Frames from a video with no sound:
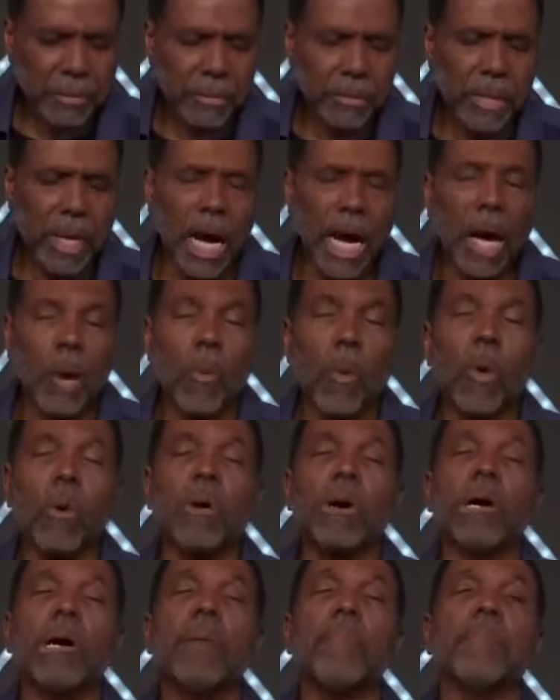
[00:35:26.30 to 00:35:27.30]
I
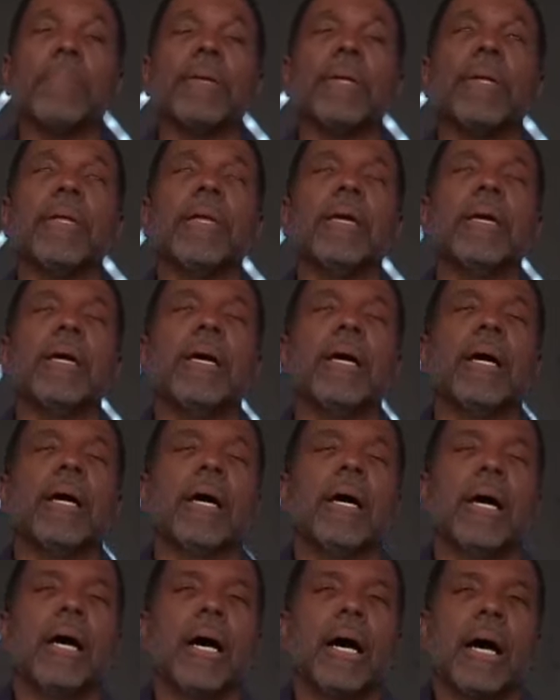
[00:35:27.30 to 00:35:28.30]
woke up and
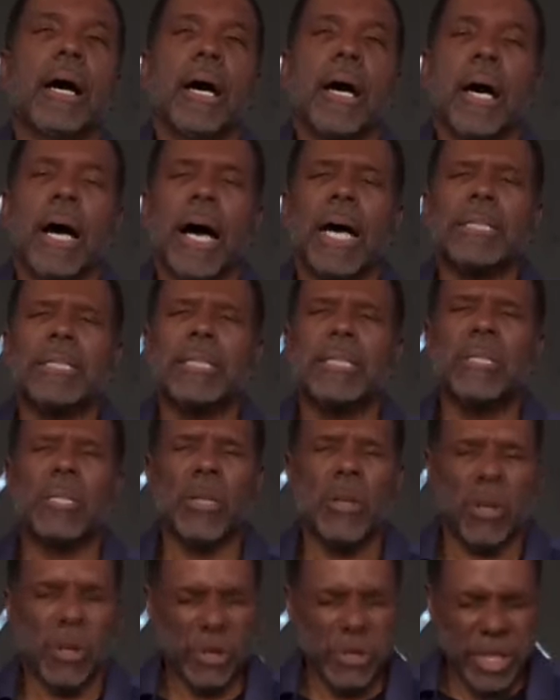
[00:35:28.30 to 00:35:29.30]
I said,
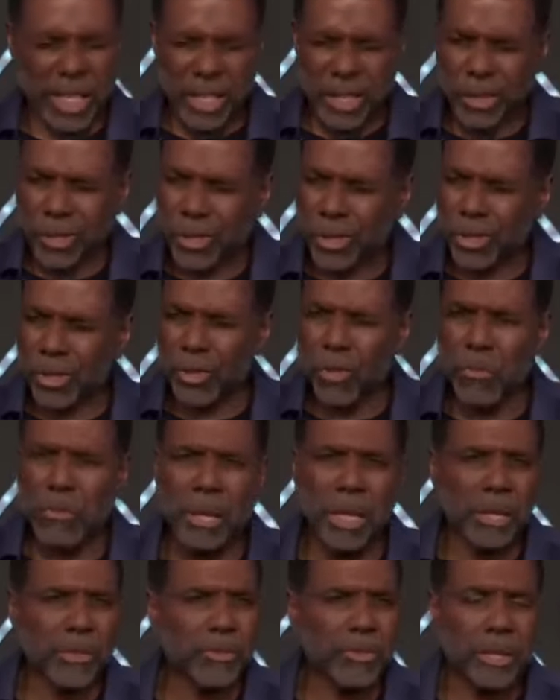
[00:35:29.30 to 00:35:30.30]
oh, thank you so
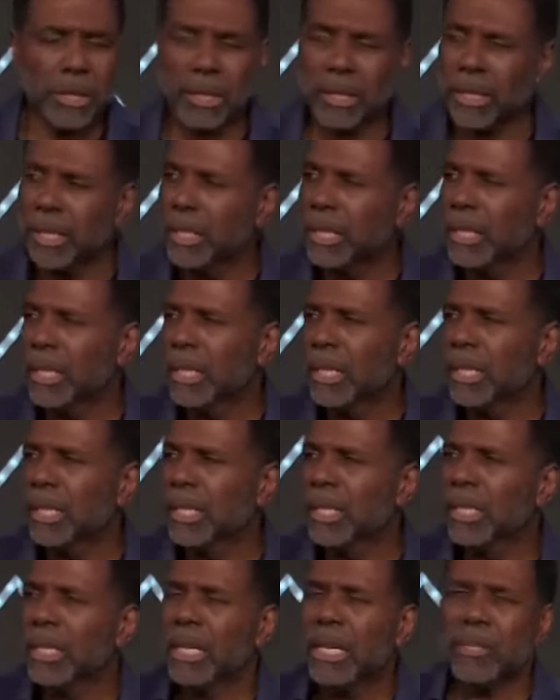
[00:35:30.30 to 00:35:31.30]
much for,
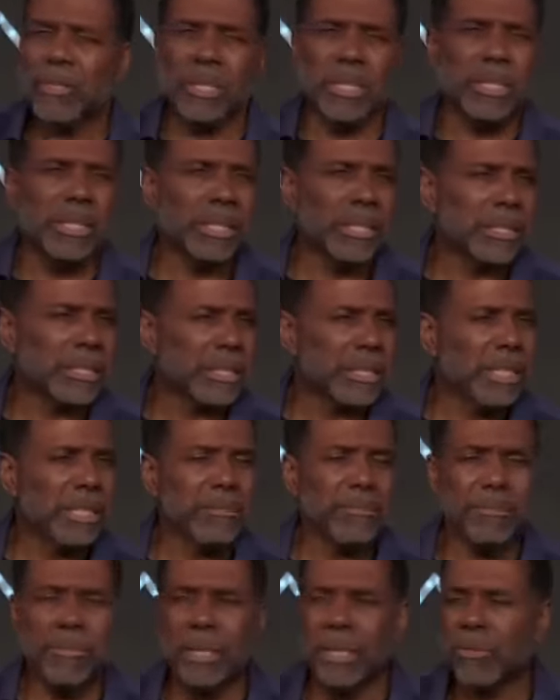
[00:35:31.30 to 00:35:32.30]
that was a good
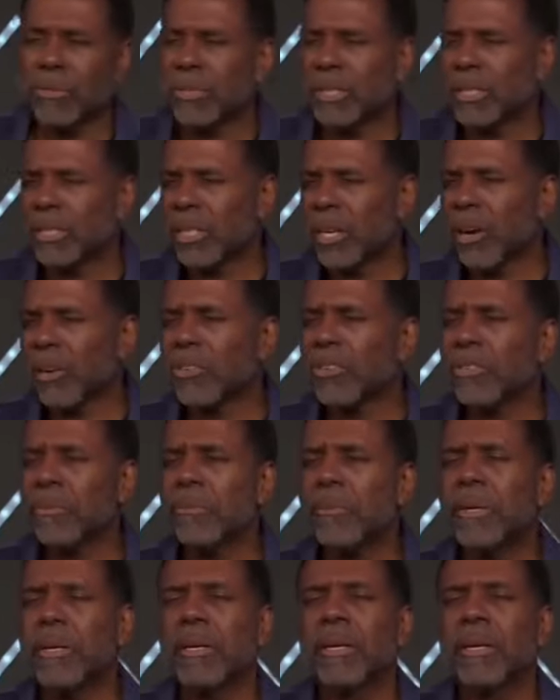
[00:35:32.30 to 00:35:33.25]
sleep. That was just awesome.